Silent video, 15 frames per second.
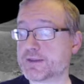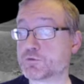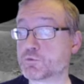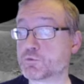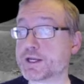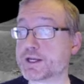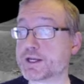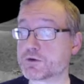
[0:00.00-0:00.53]

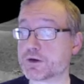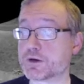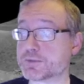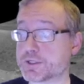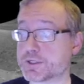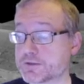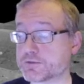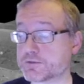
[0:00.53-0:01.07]
re-encrypt
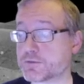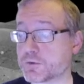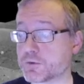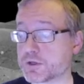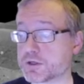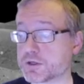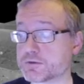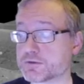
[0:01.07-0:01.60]
it
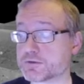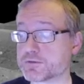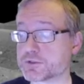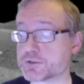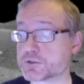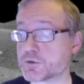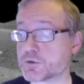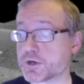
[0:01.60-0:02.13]
for
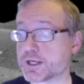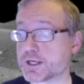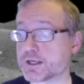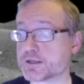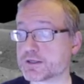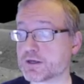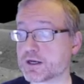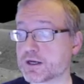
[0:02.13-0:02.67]
storing
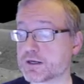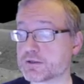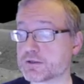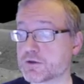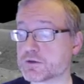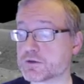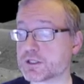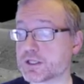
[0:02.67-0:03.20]
it
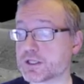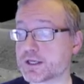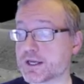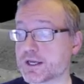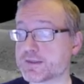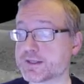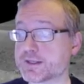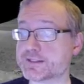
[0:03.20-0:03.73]
locally,
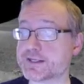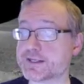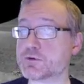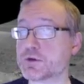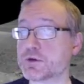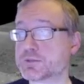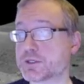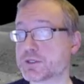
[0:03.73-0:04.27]
and then
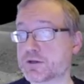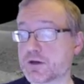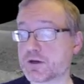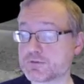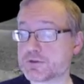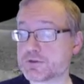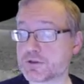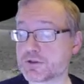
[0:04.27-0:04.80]
decrypt it
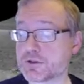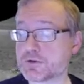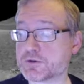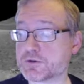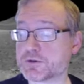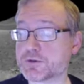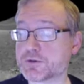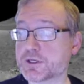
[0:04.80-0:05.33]
off of the
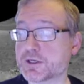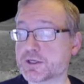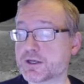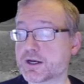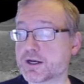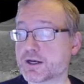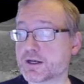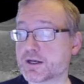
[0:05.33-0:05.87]
local
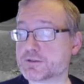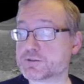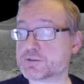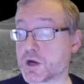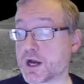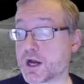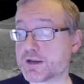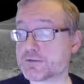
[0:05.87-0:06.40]

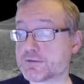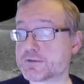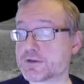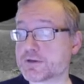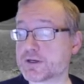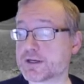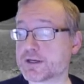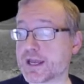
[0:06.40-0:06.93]
drive
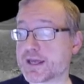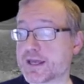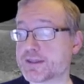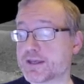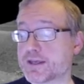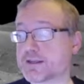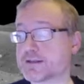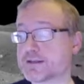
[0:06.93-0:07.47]
and
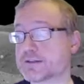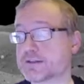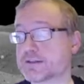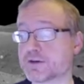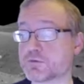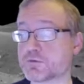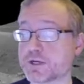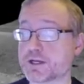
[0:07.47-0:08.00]
then
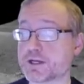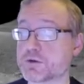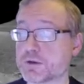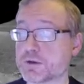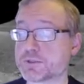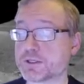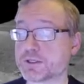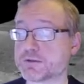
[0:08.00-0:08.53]

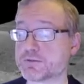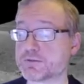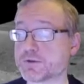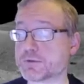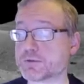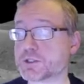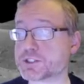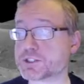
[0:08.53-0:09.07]
re-encrypt it
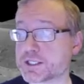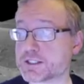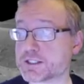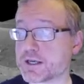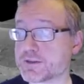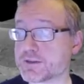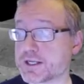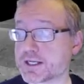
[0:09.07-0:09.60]
for pushing it
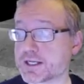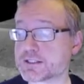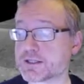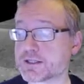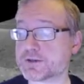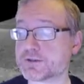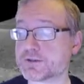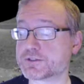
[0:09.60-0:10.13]
down the next
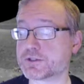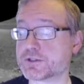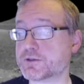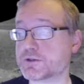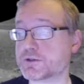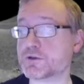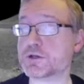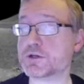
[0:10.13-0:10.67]
tunnel. So
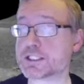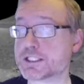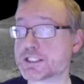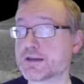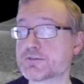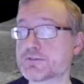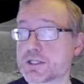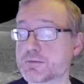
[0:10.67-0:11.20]
you can
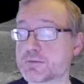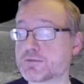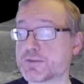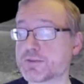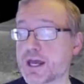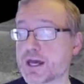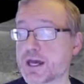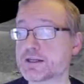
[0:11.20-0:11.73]
save some of
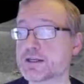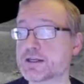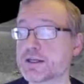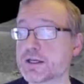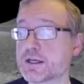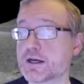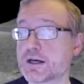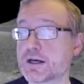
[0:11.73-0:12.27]
that
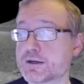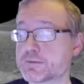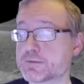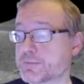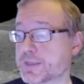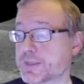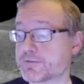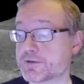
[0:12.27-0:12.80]

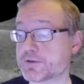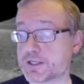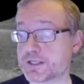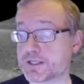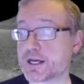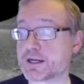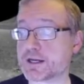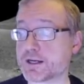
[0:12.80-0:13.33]
if you
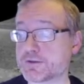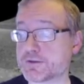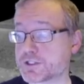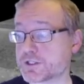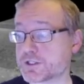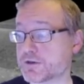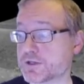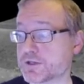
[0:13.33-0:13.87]
need that kind of
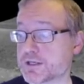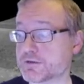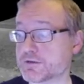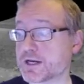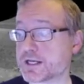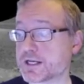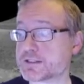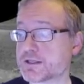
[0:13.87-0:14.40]
security at
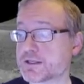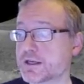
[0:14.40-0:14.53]
rest.